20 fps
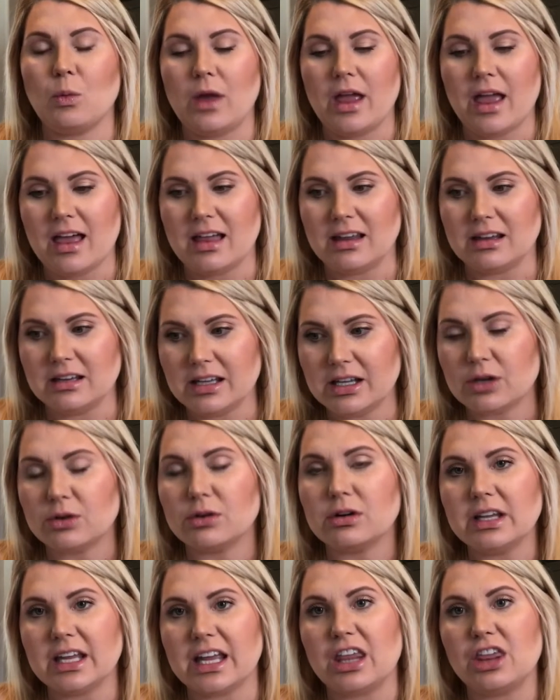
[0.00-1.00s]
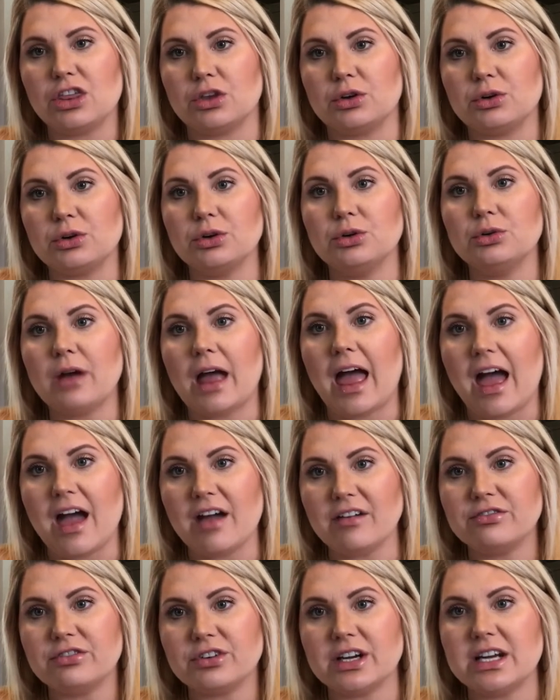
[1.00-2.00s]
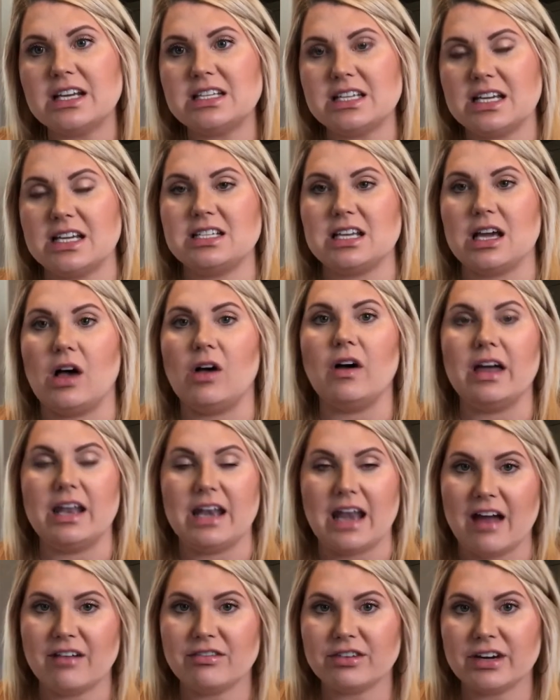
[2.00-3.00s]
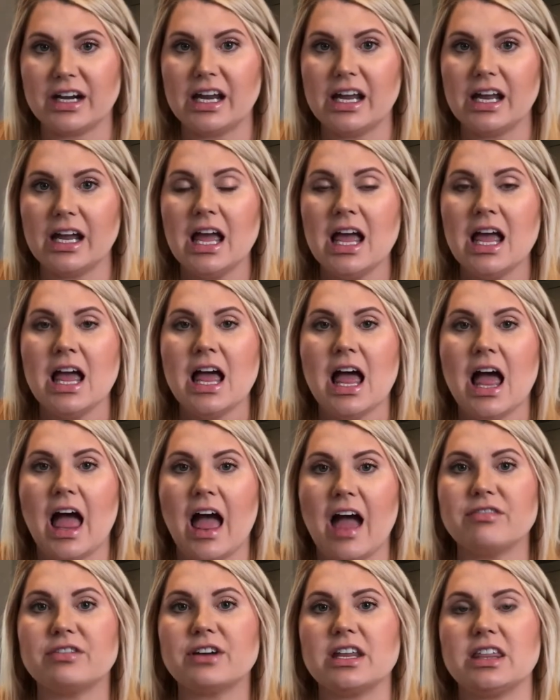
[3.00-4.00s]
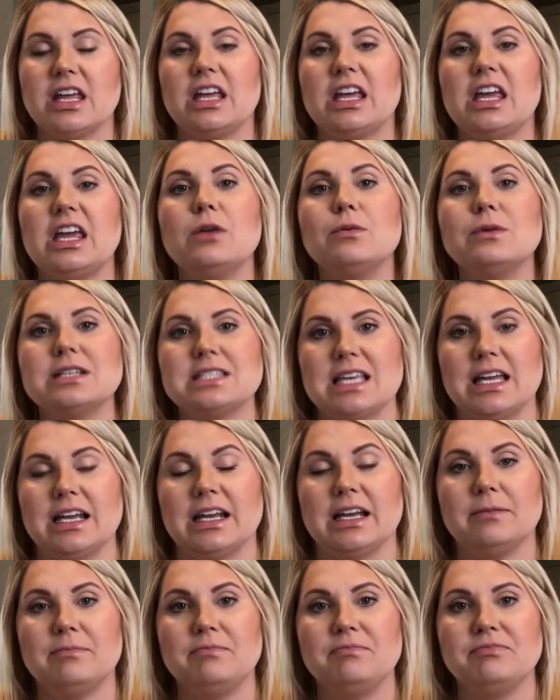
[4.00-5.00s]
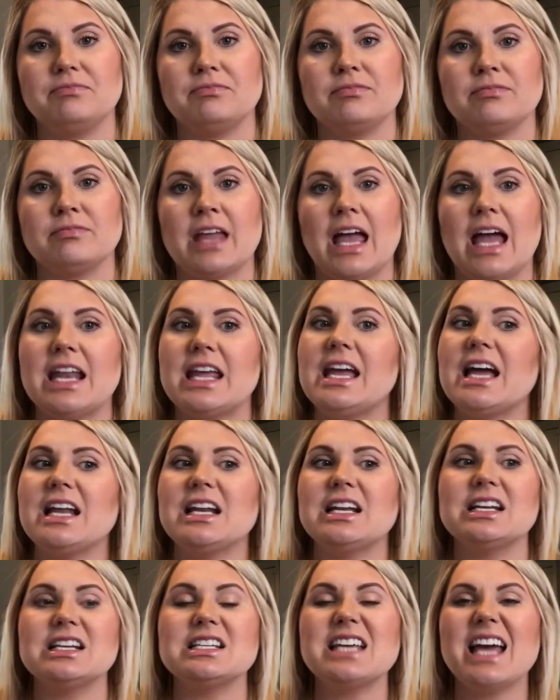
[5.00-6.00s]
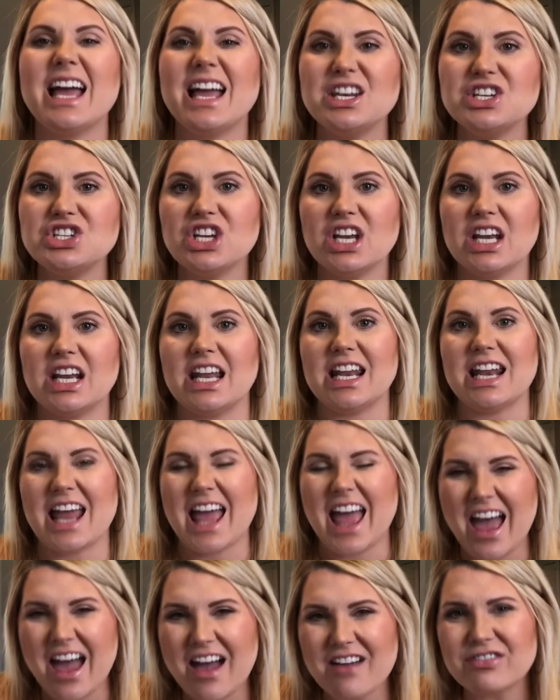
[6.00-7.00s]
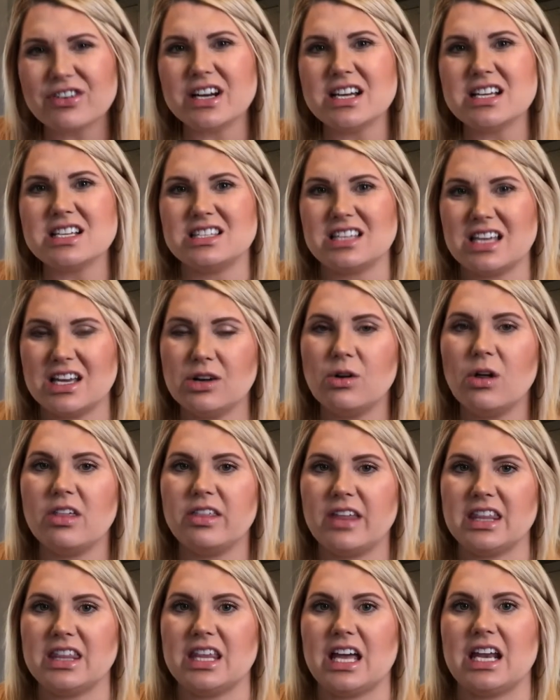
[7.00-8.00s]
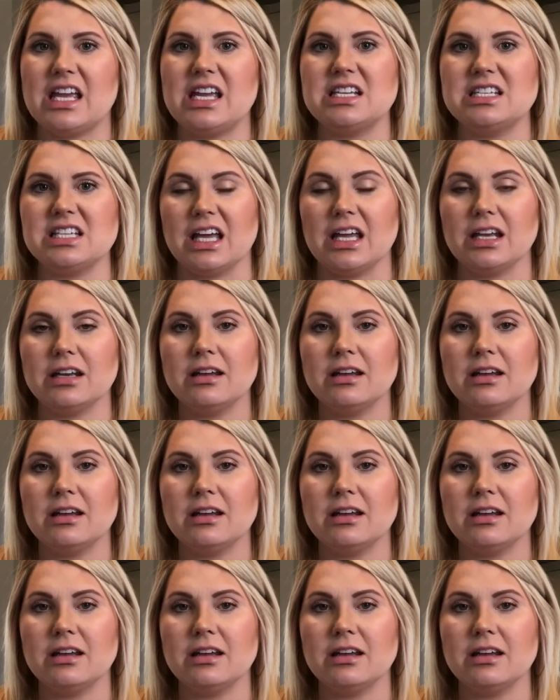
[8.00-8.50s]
literally through every detail and everything, he was in it. And he had an intention in every single thing that he did.